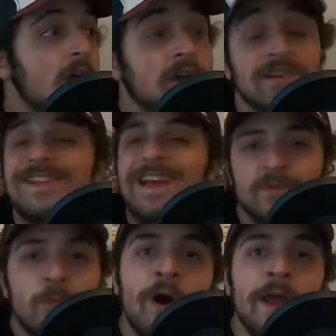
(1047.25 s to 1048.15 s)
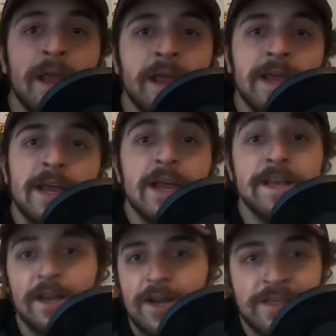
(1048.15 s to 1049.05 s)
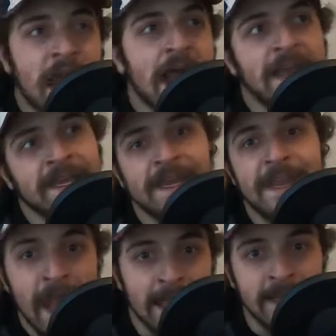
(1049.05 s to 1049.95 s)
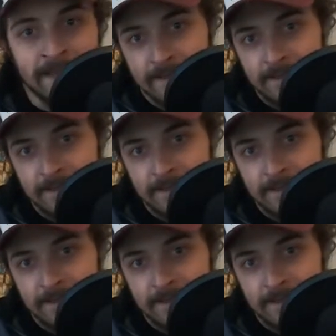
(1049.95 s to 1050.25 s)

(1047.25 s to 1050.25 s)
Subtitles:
Because guess what? You're not gonna get it.